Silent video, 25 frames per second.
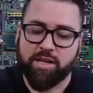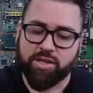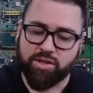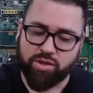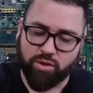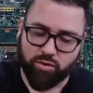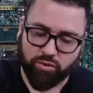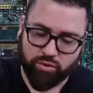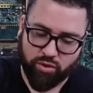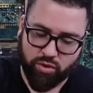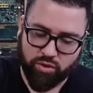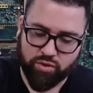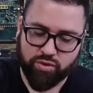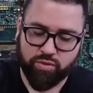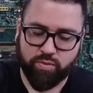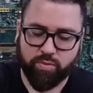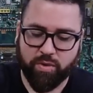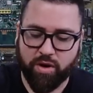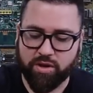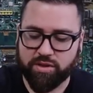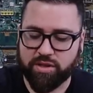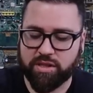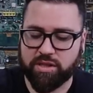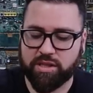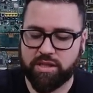So those
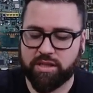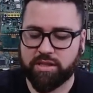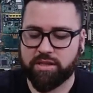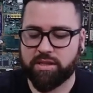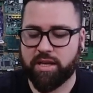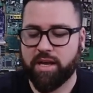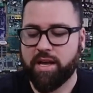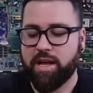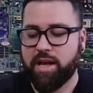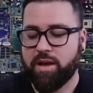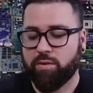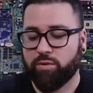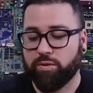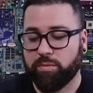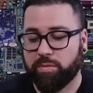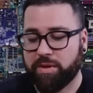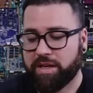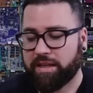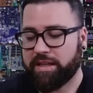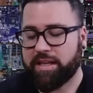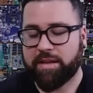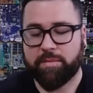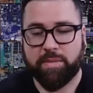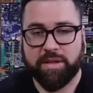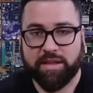processes will
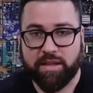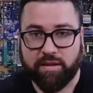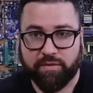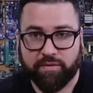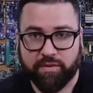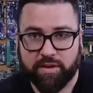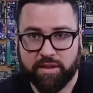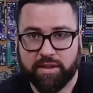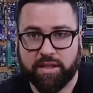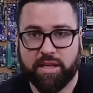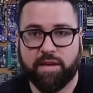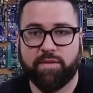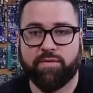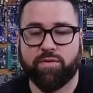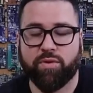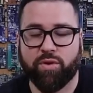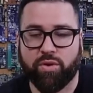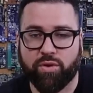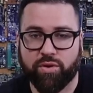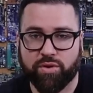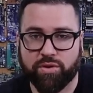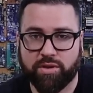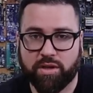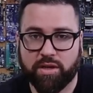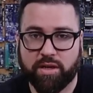be a little bit different if you
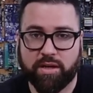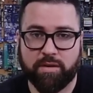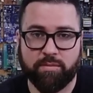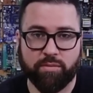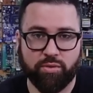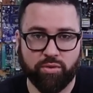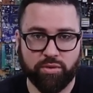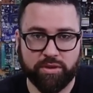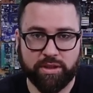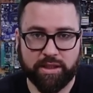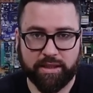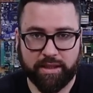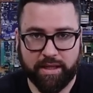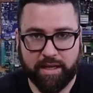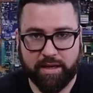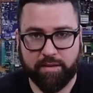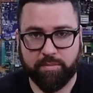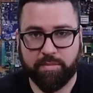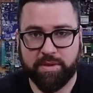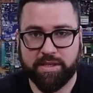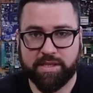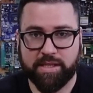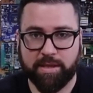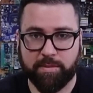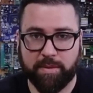order a multi-layer
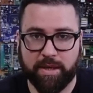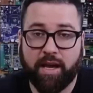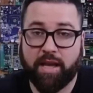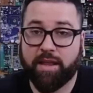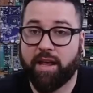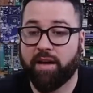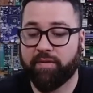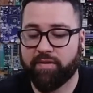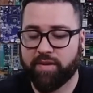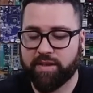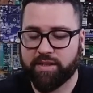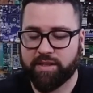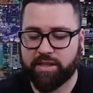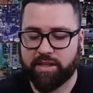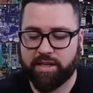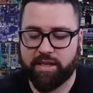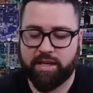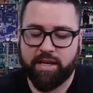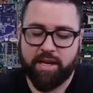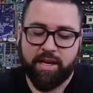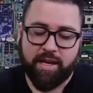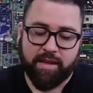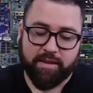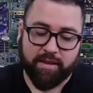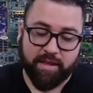PCB. And
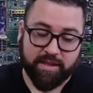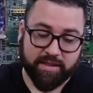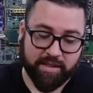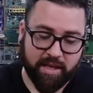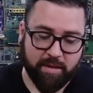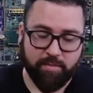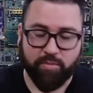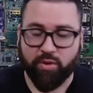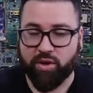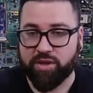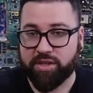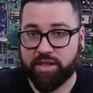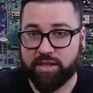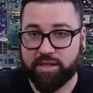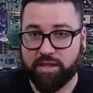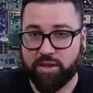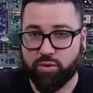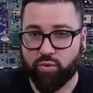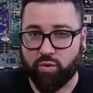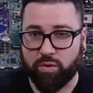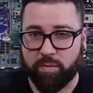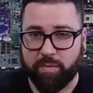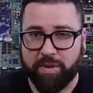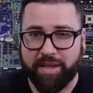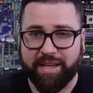obviously the same
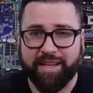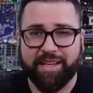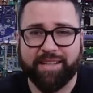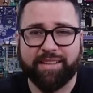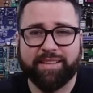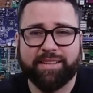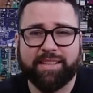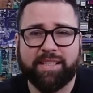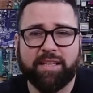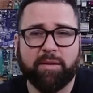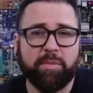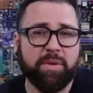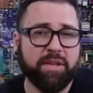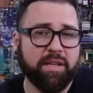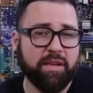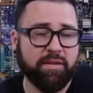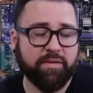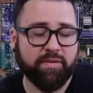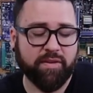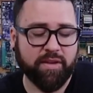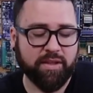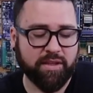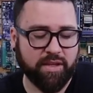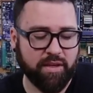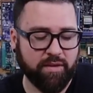processes will be a little bit
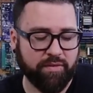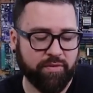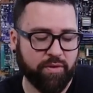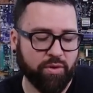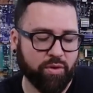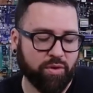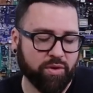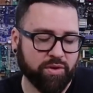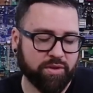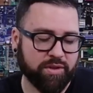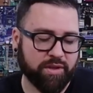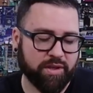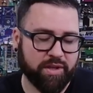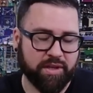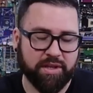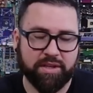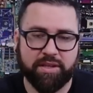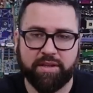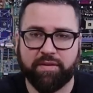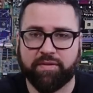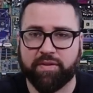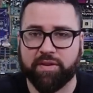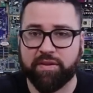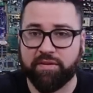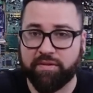different if you order a
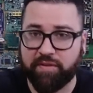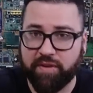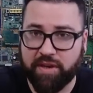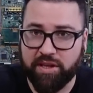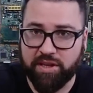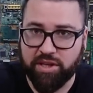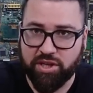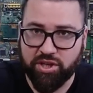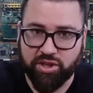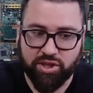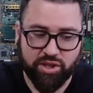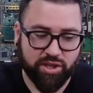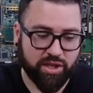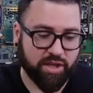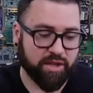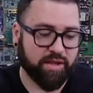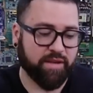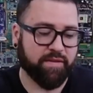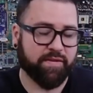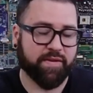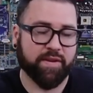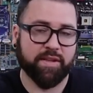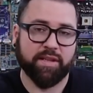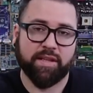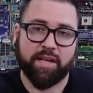different finish, a
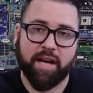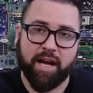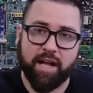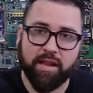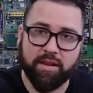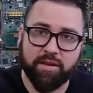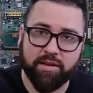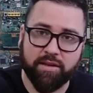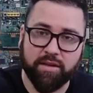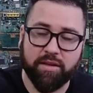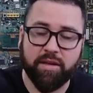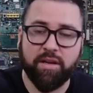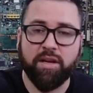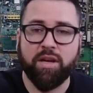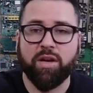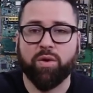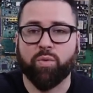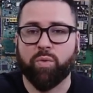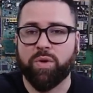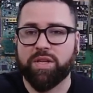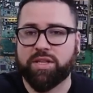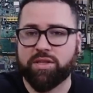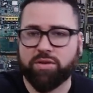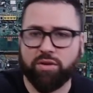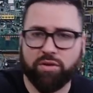different color,
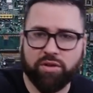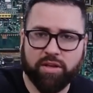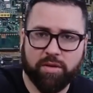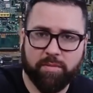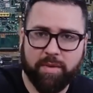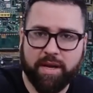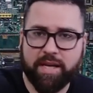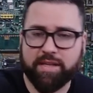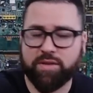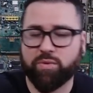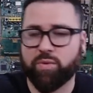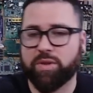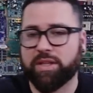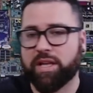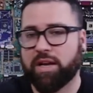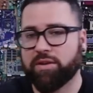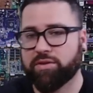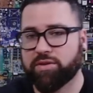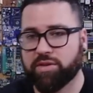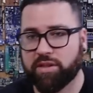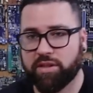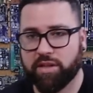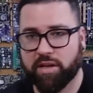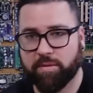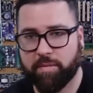with solder mask,
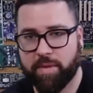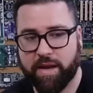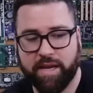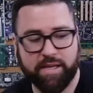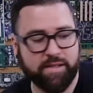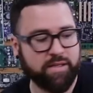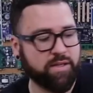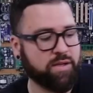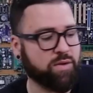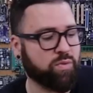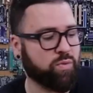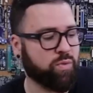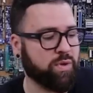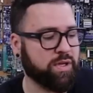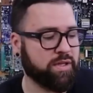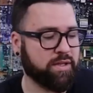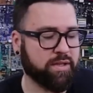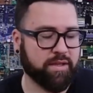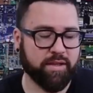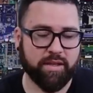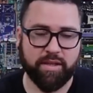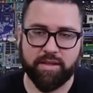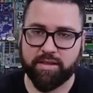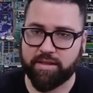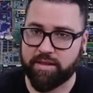without solder mask,
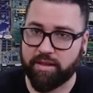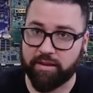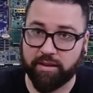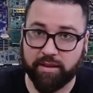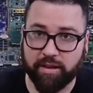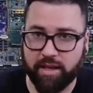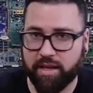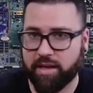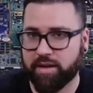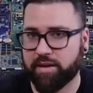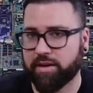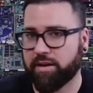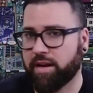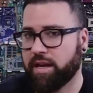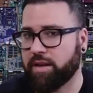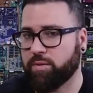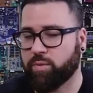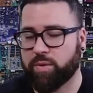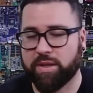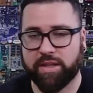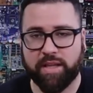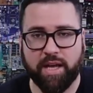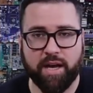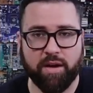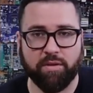with the silk layer
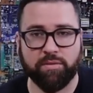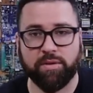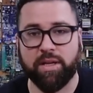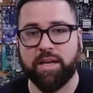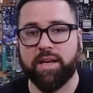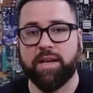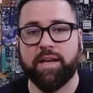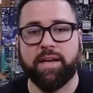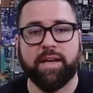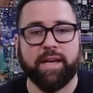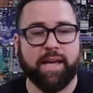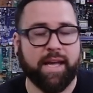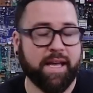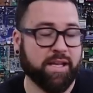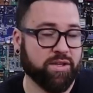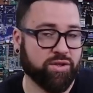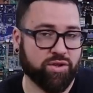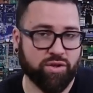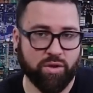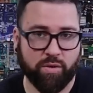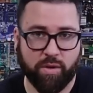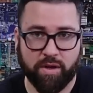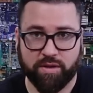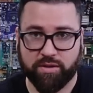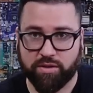and without, and
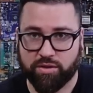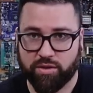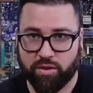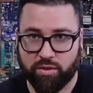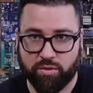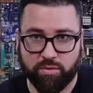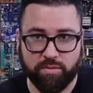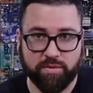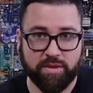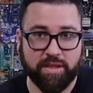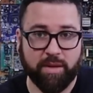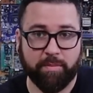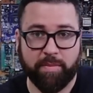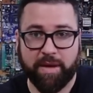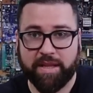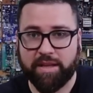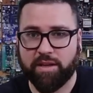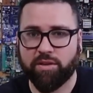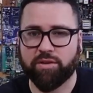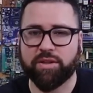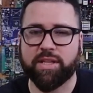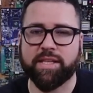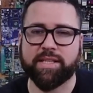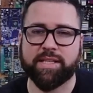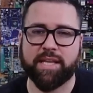so on. So
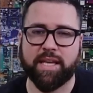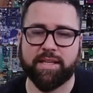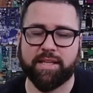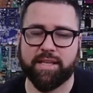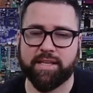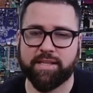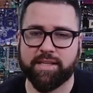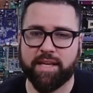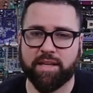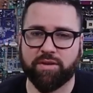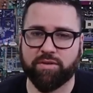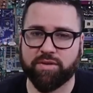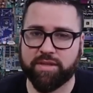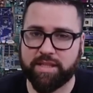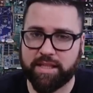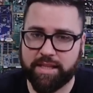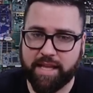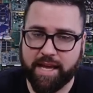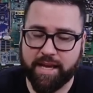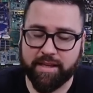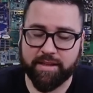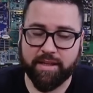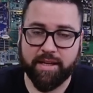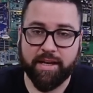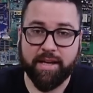depending on the settings that you
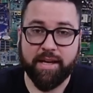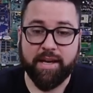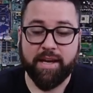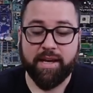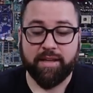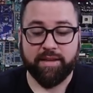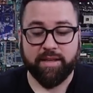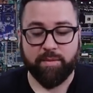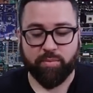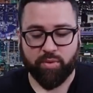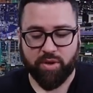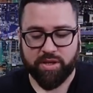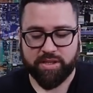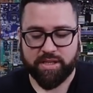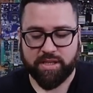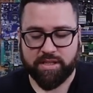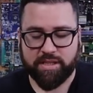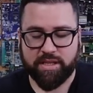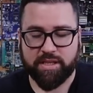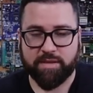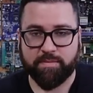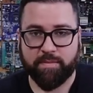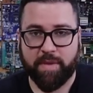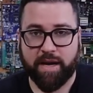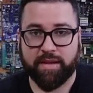select, the
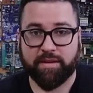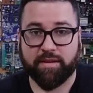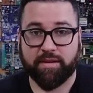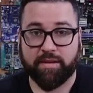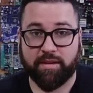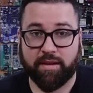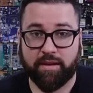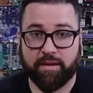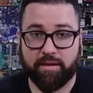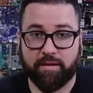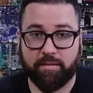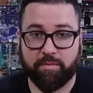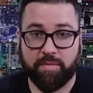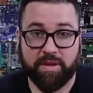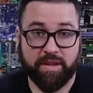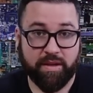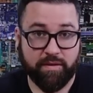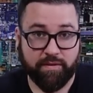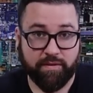processes might be